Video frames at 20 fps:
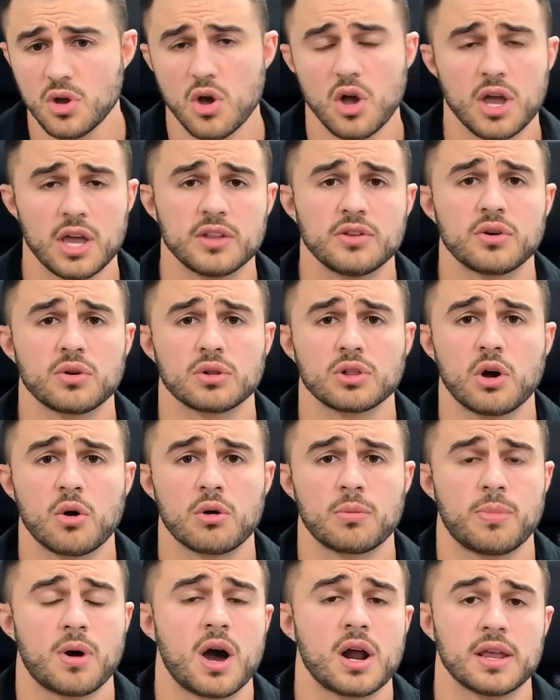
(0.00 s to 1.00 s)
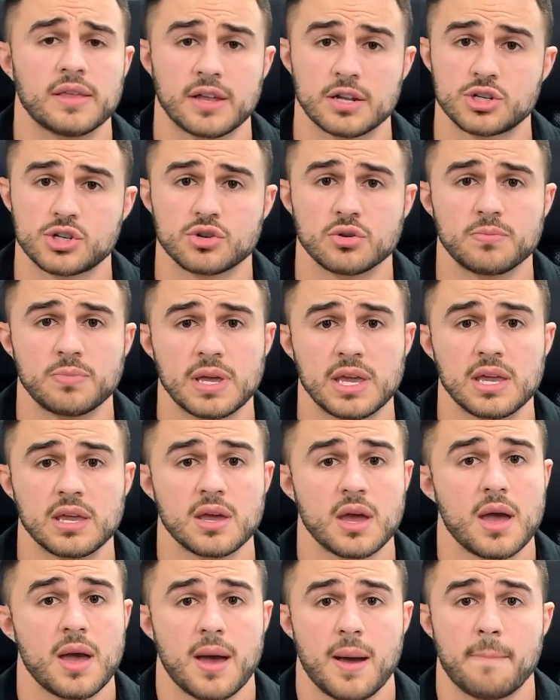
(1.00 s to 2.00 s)
Into your lower body, that should be
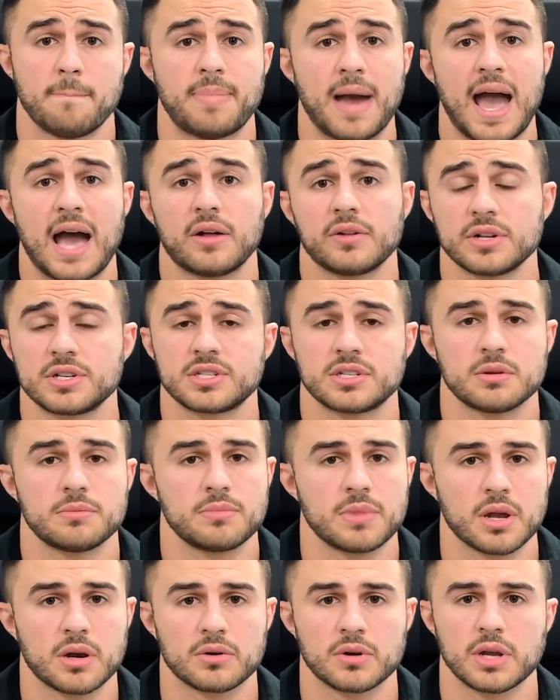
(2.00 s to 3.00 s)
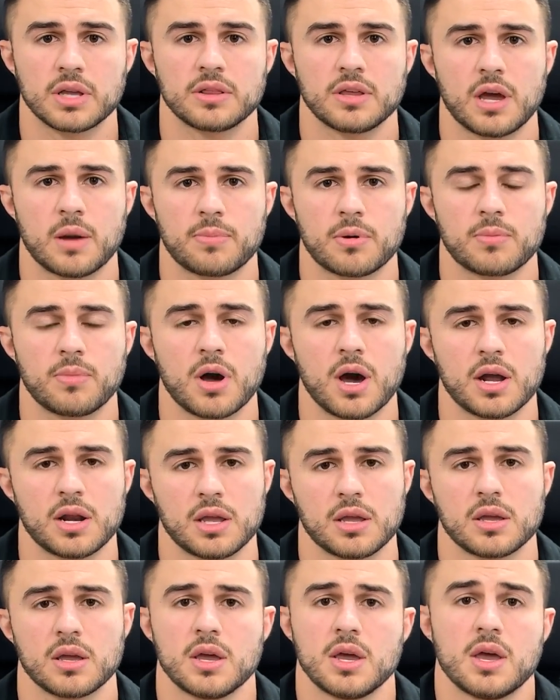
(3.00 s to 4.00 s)
balanced and mirroring the upper
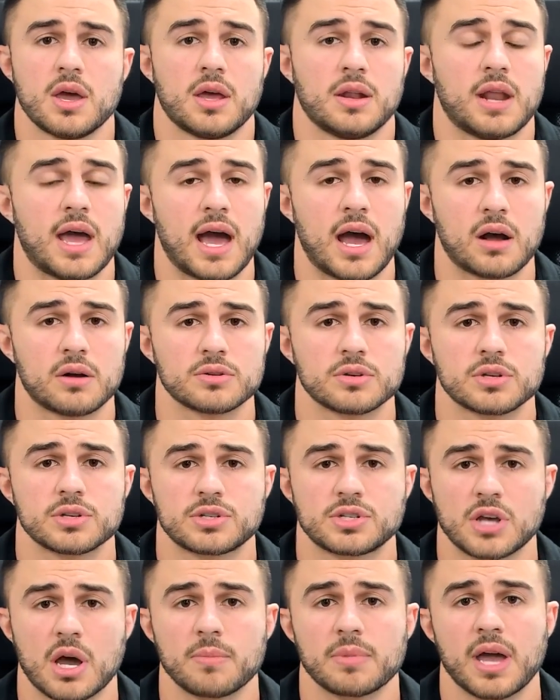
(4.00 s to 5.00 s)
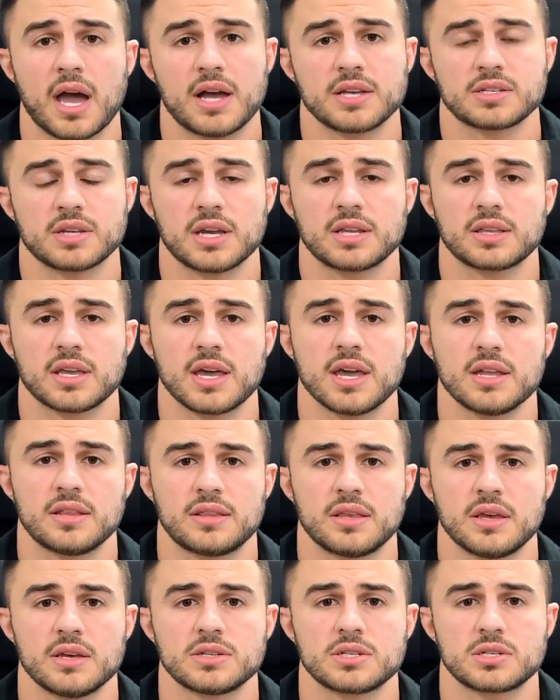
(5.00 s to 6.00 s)
body. Now, some guys like to hit
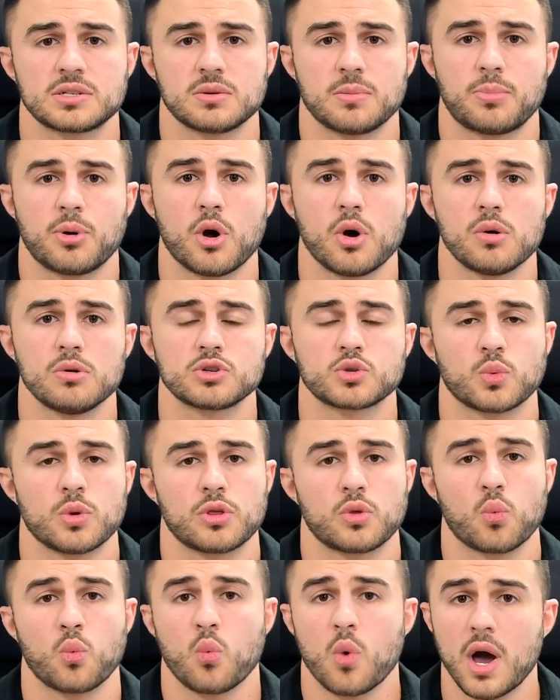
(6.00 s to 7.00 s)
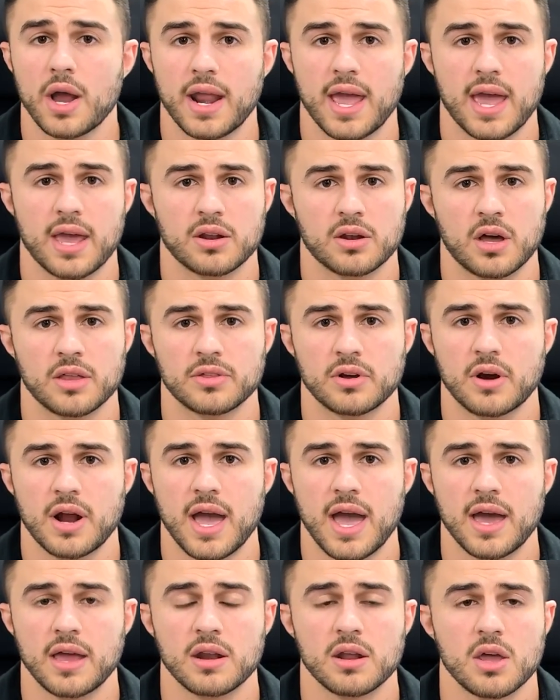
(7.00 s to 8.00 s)
this pose with one hand on their
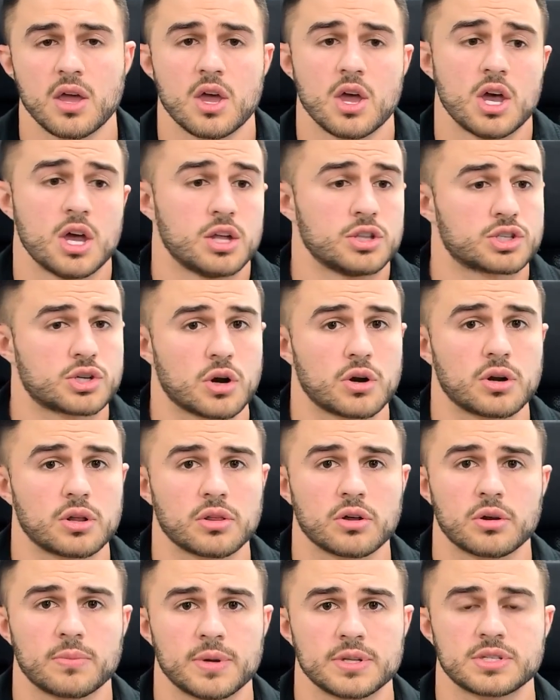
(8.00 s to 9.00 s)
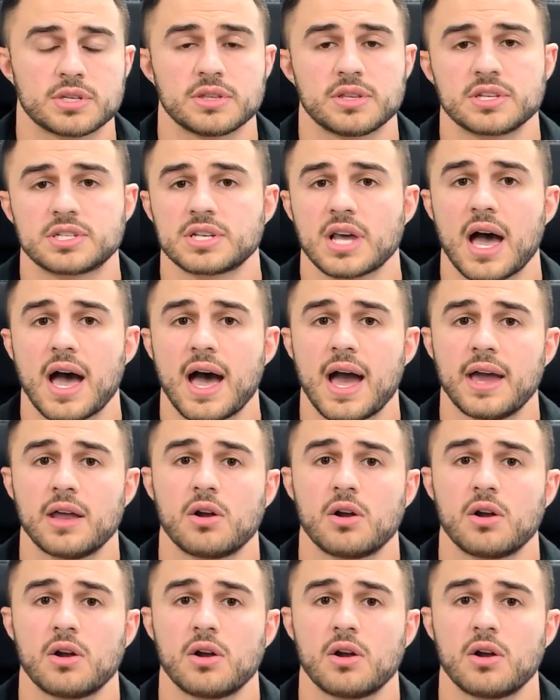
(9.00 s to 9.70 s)
head, turned a little bit to the side,